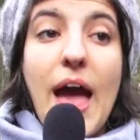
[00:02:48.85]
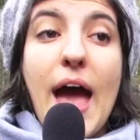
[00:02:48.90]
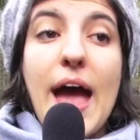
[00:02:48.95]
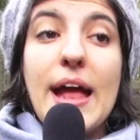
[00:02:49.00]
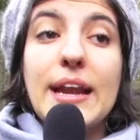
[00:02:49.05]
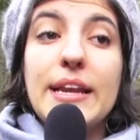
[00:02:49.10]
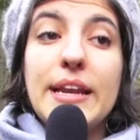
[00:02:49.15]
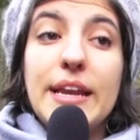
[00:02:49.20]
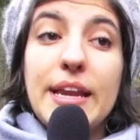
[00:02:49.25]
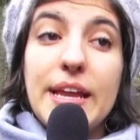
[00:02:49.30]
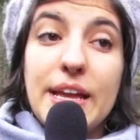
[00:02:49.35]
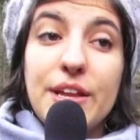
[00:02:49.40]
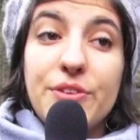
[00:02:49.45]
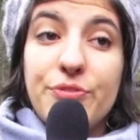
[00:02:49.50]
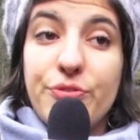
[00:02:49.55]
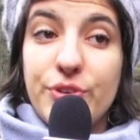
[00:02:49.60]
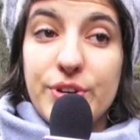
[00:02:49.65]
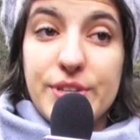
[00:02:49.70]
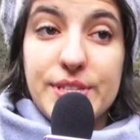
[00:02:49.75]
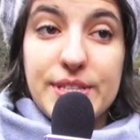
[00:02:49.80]
and
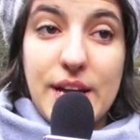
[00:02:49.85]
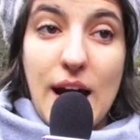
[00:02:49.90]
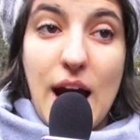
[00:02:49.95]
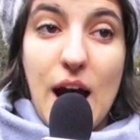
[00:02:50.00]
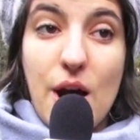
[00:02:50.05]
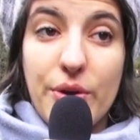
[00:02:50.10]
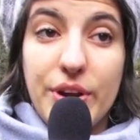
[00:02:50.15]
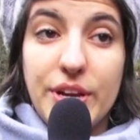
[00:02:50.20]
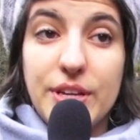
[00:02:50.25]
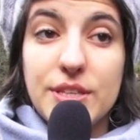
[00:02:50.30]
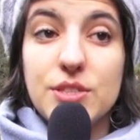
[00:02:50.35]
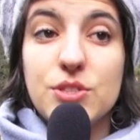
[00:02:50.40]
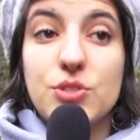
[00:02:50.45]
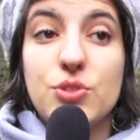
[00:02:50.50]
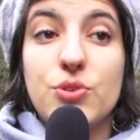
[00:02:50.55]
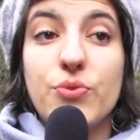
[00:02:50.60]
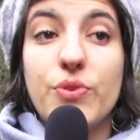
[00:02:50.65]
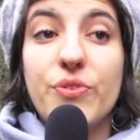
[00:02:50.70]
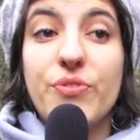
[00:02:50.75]
need for scouting to